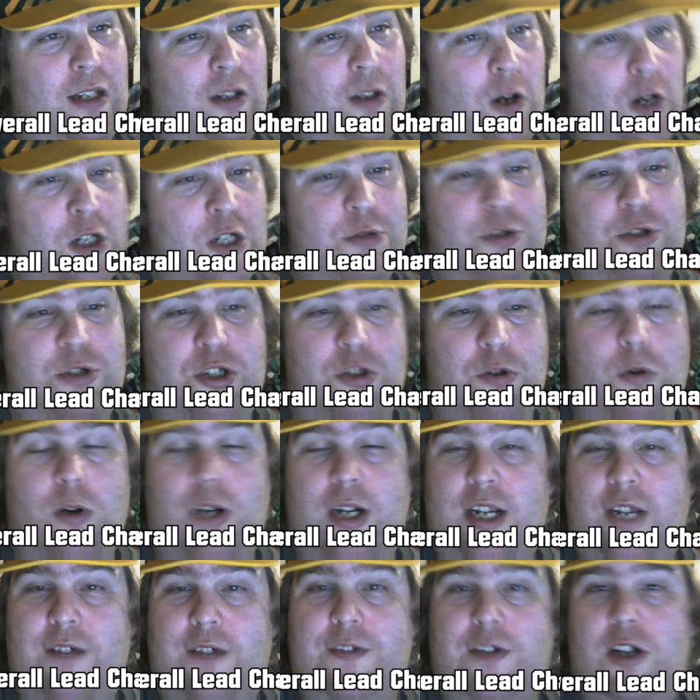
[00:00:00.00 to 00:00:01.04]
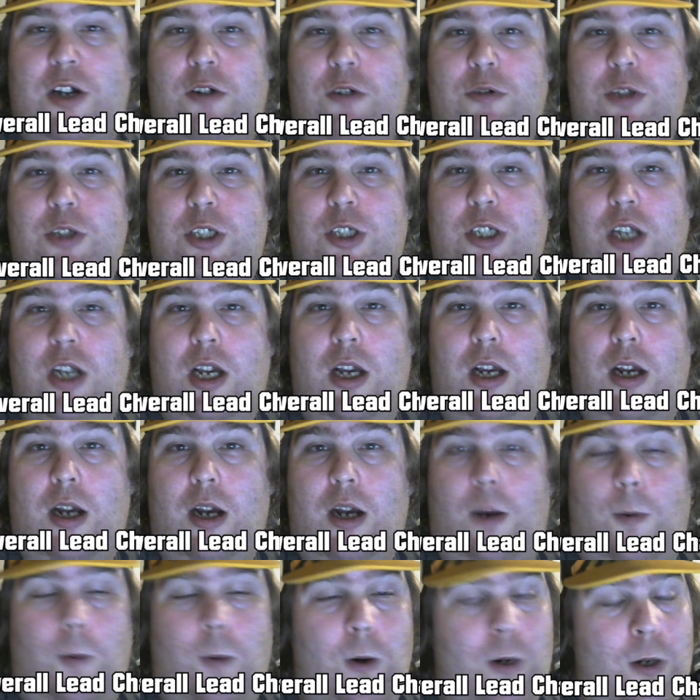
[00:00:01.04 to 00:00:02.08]
large majority of those
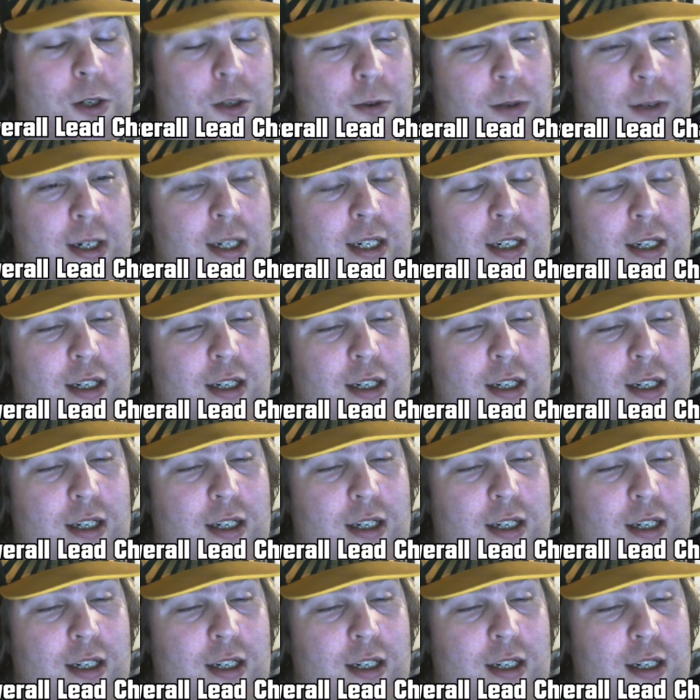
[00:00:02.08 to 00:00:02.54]
were during